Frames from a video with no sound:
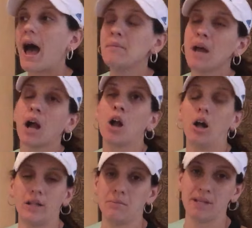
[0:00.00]
I'm not
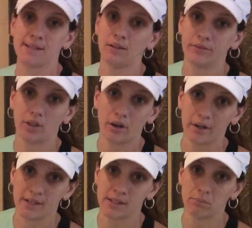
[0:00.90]
calling myself an
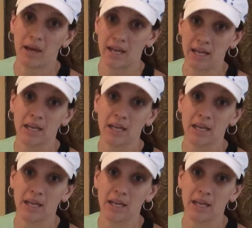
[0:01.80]
artist by